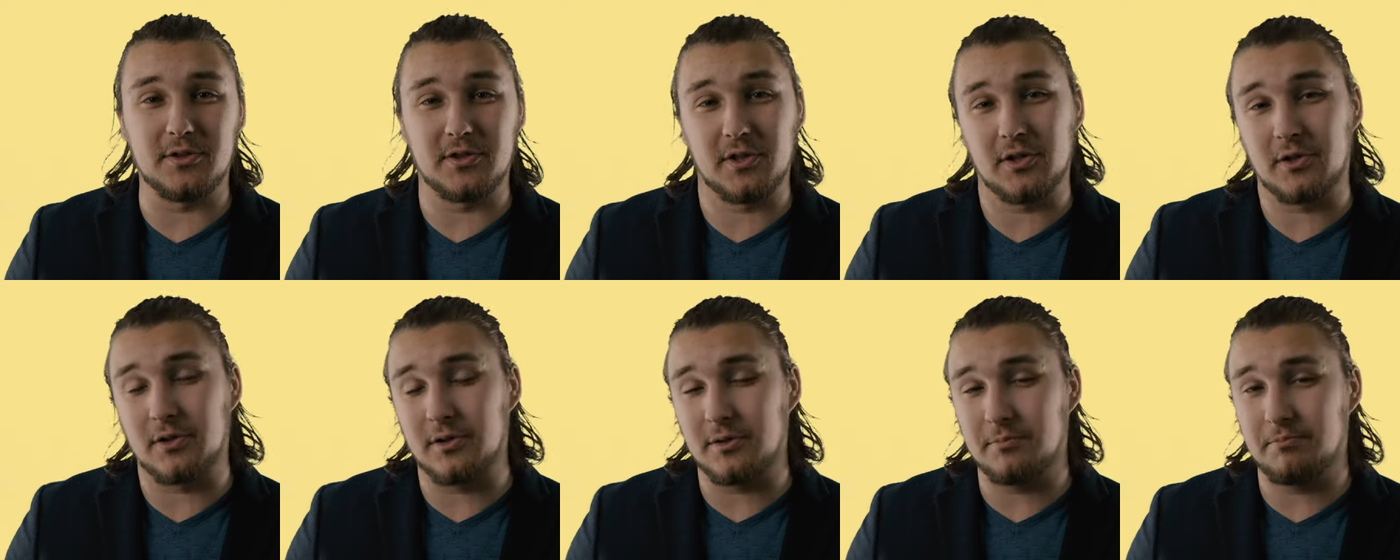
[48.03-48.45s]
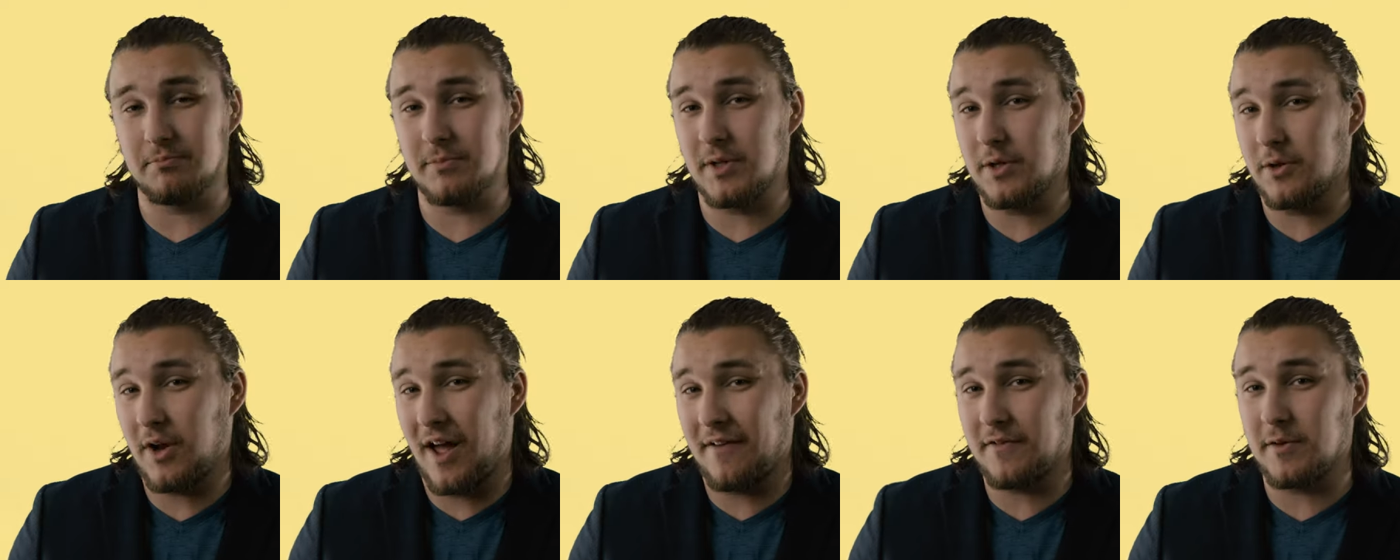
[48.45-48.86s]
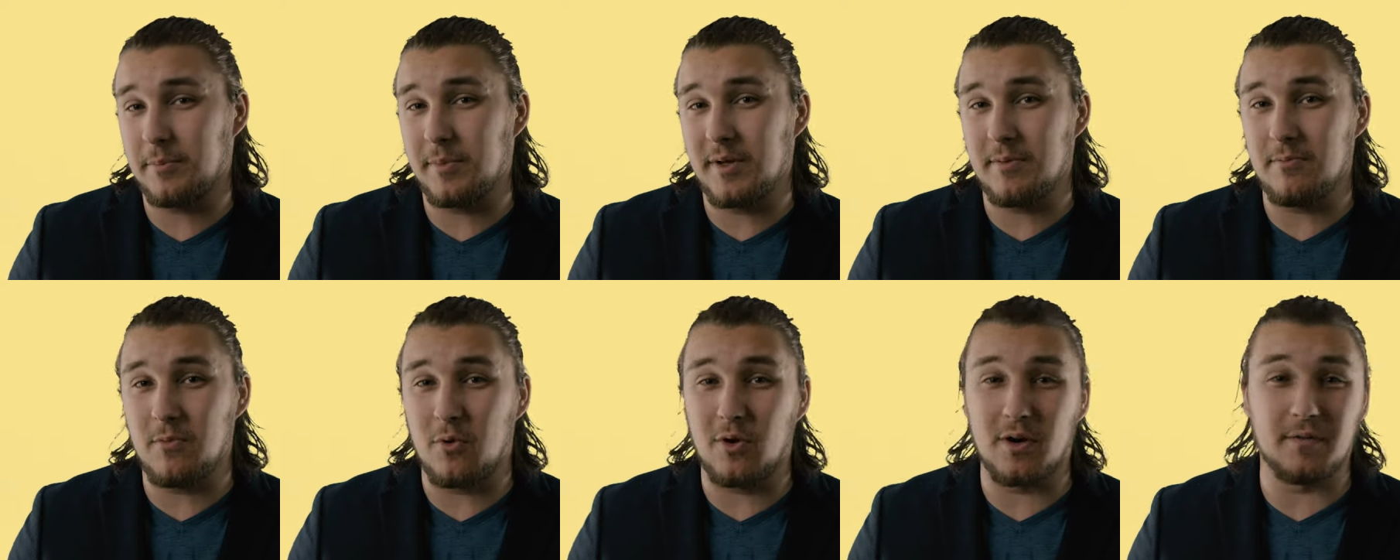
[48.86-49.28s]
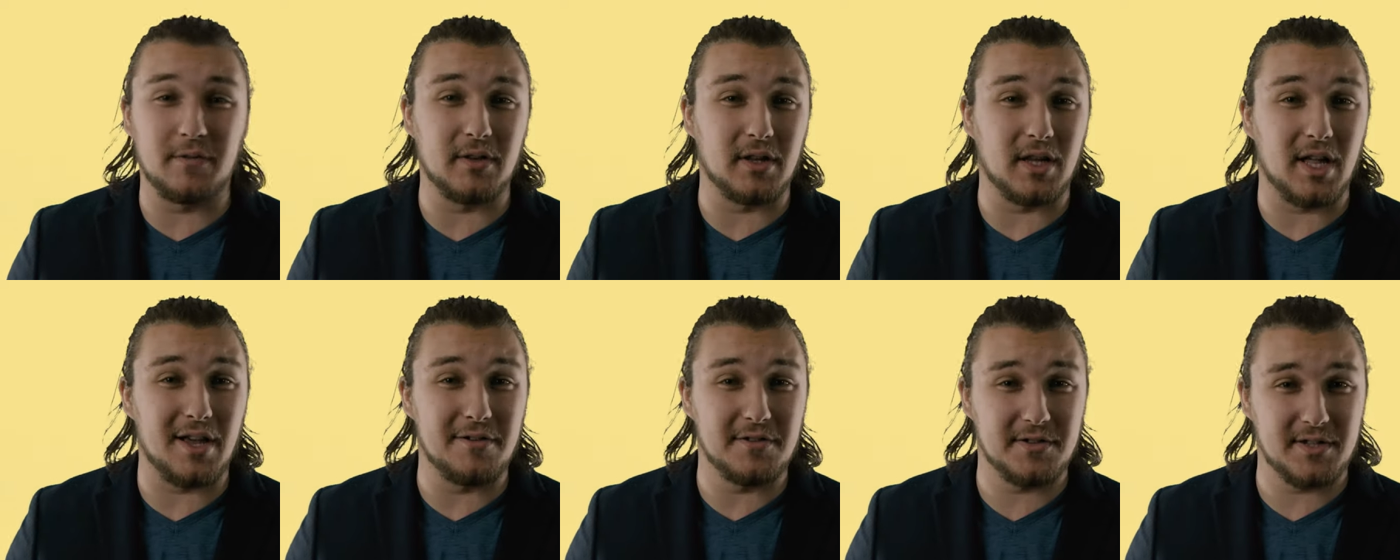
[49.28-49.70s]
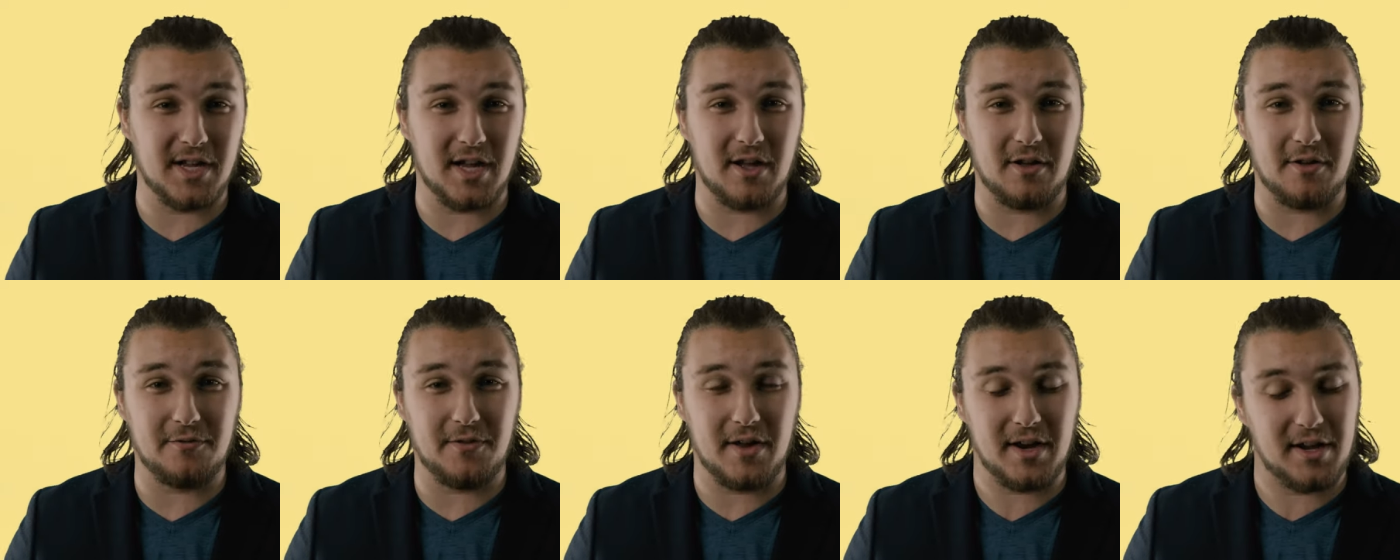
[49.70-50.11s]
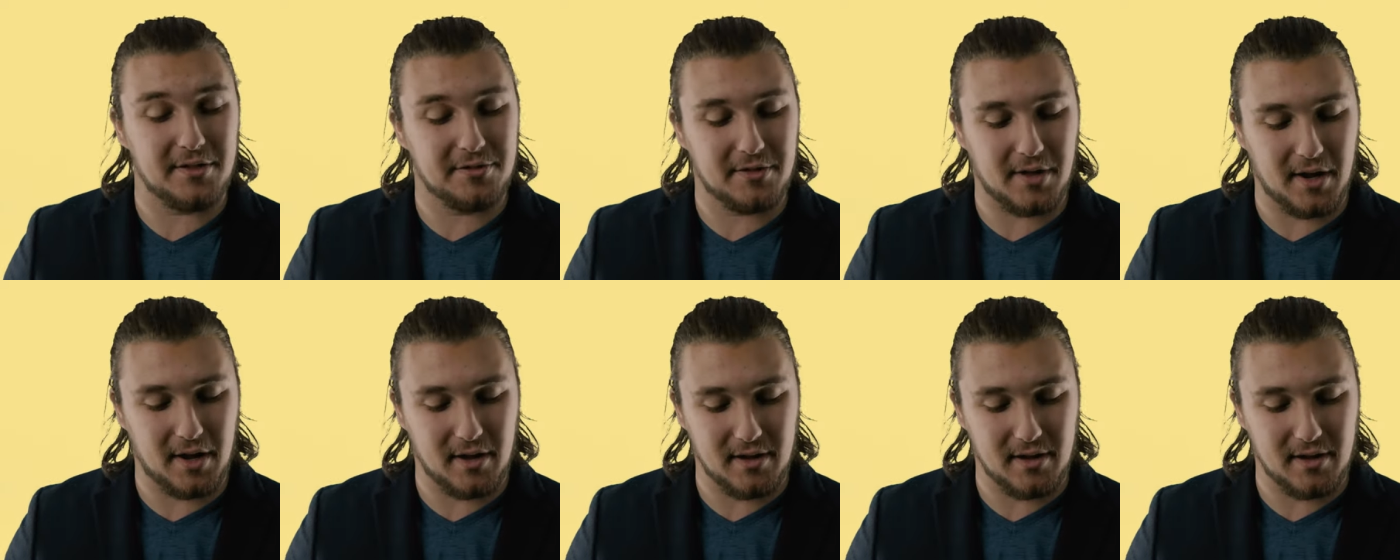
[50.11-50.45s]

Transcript: So it would have to be more of a lifestyle, if anything.